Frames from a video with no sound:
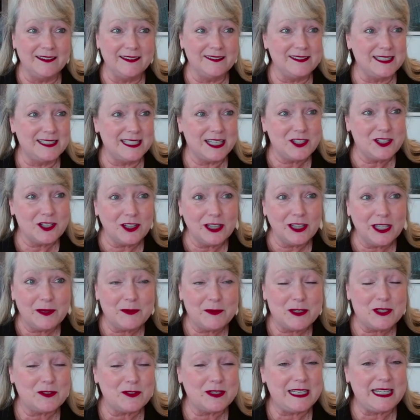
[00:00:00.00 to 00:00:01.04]
digital
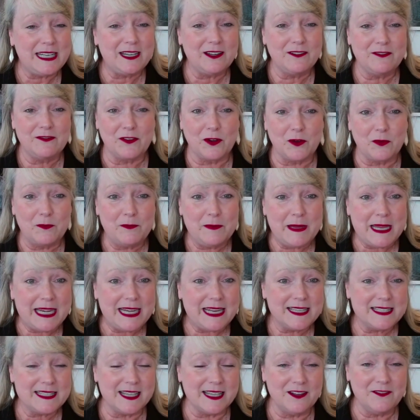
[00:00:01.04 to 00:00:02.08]
imagery needed for
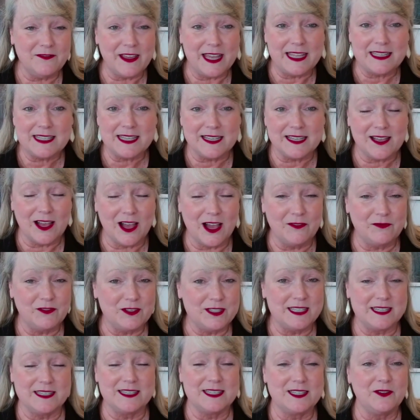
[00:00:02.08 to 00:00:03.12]
meetings and events and
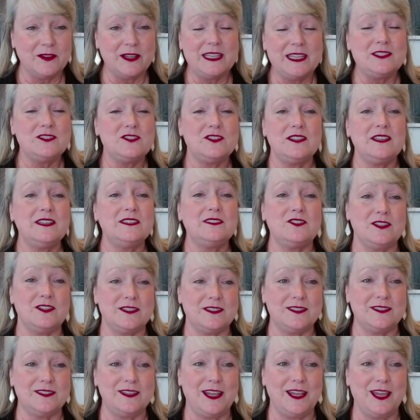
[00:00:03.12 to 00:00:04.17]
conferences. So it's
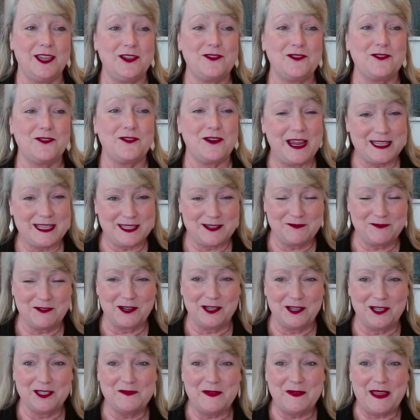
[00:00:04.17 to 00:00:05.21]
just a crazy
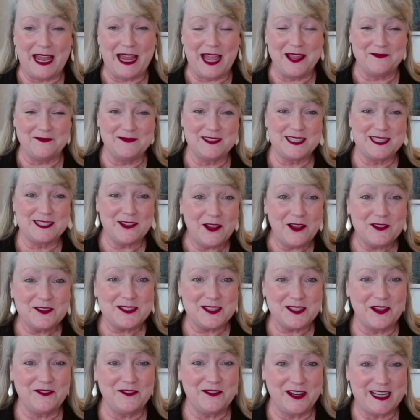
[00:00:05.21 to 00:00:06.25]
world, but I am so
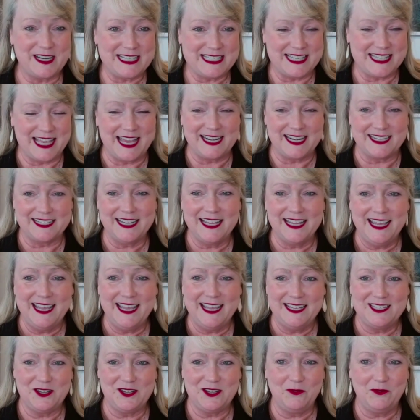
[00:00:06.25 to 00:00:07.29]
very excited
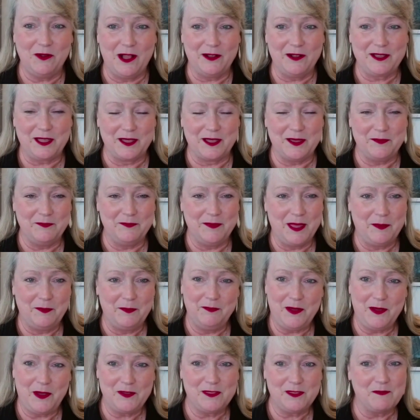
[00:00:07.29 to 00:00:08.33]
to welcome
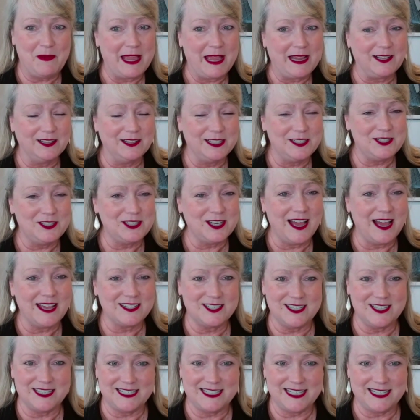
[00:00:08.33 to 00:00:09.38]
both Michael and Josh
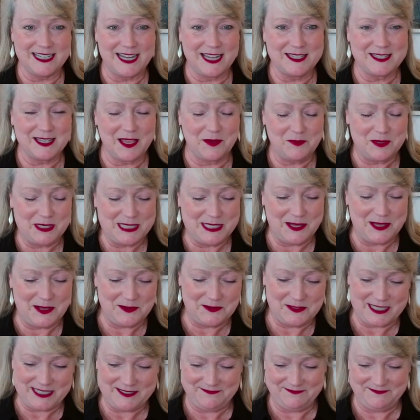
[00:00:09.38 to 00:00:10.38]
to today's episode.